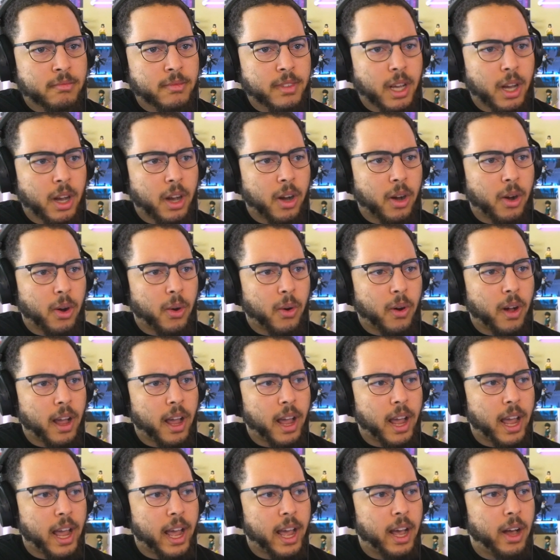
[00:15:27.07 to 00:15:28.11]
Oh,
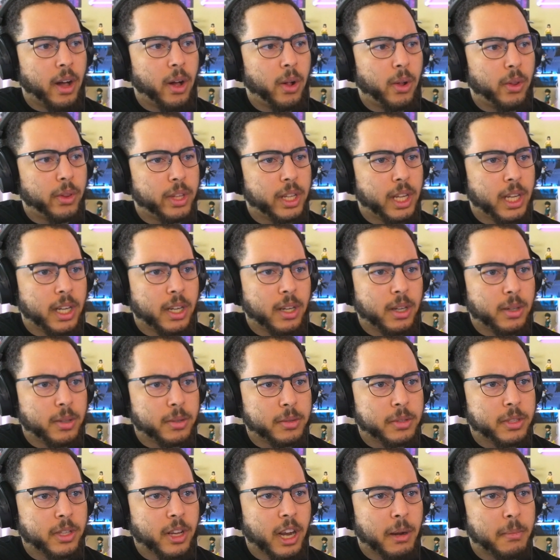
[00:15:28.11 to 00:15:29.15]
hell no. I'm
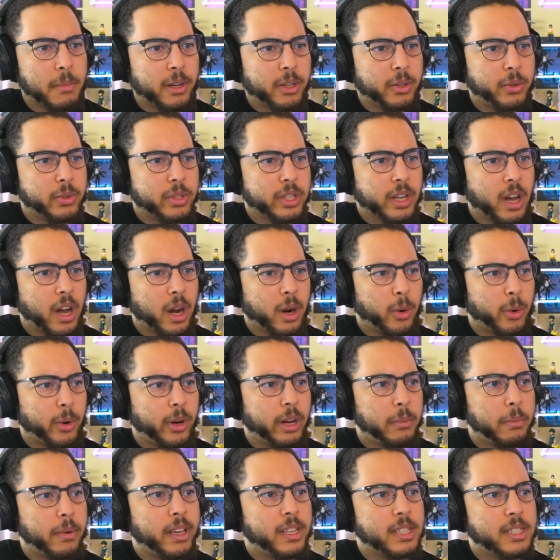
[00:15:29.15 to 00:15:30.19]
talking about using
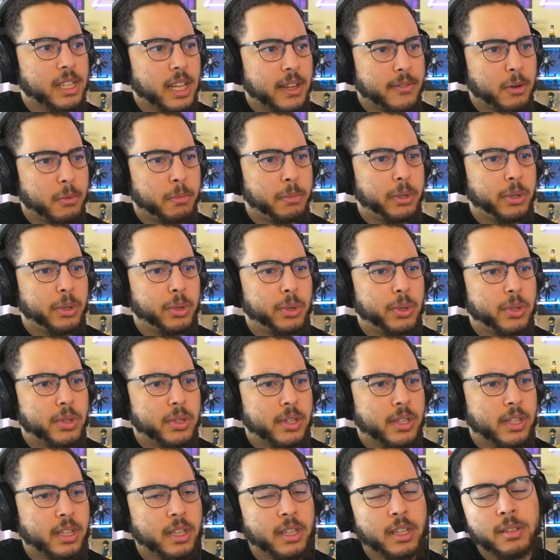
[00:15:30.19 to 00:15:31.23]
Haruhime's level
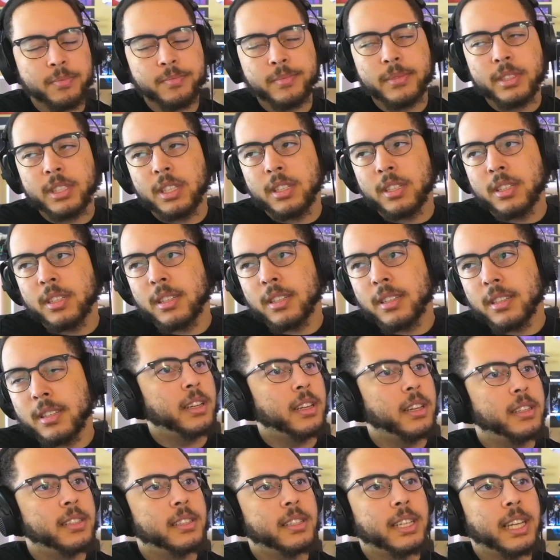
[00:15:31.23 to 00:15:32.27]
boost.
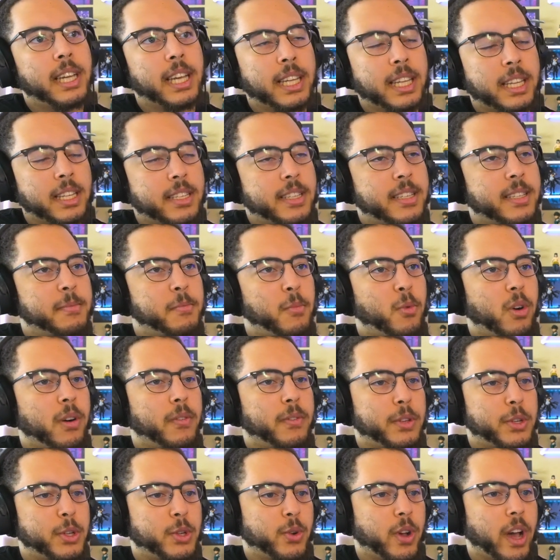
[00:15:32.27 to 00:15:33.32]
Yeah, this is more of a
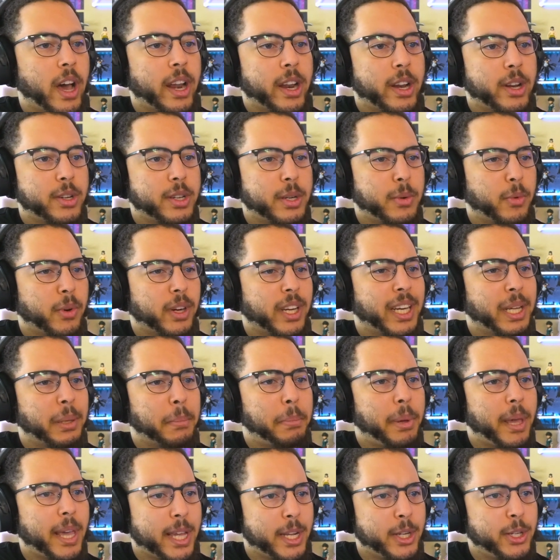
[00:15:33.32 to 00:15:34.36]
strategy. We're getting
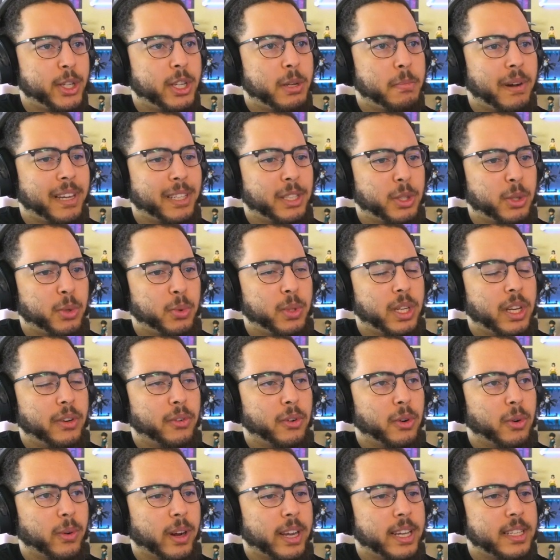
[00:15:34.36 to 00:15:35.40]
pinched by two
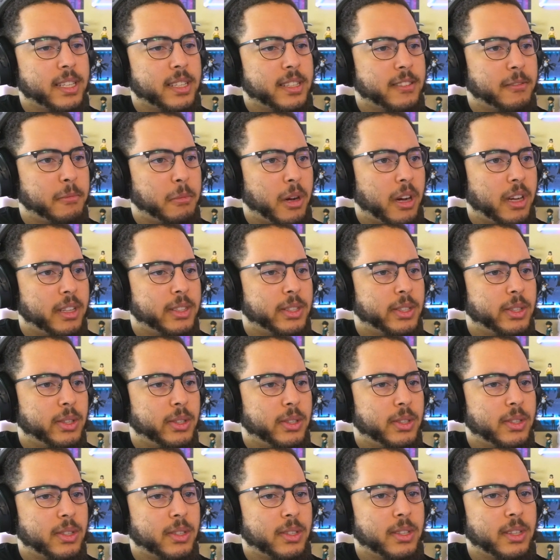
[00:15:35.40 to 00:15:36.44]
different races of
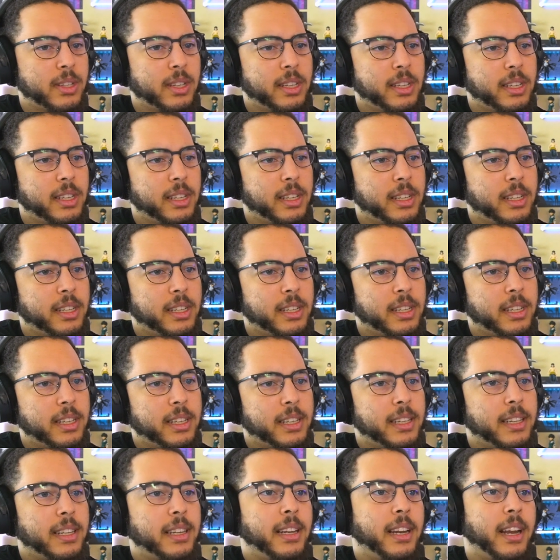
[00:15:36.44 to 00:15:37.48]
monsters.
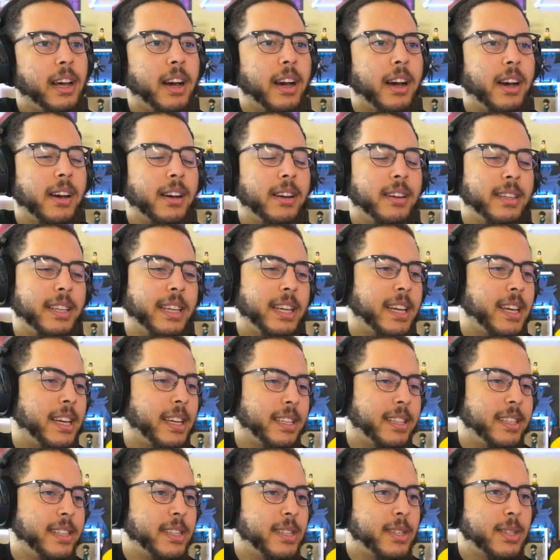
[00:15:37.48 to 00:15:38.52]
Nah, yeah,
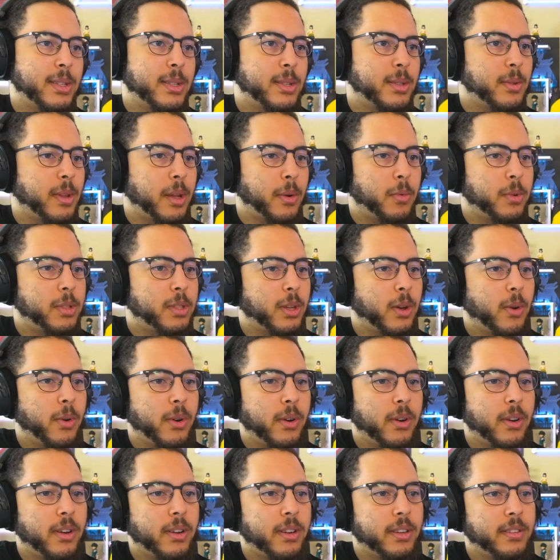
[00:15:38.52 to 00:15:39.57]
this is like, what's going
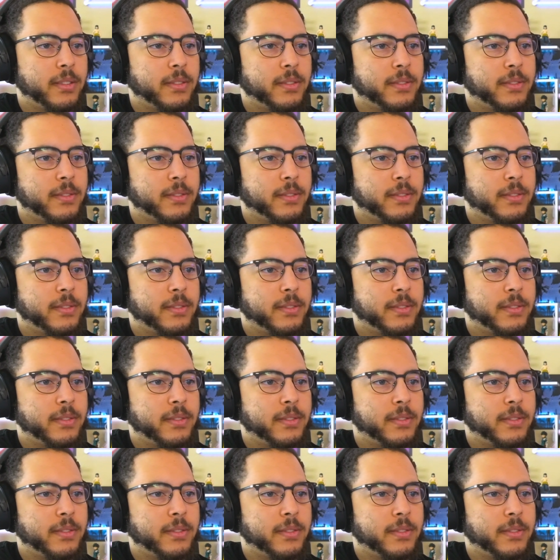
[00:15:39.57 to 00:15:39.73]
on?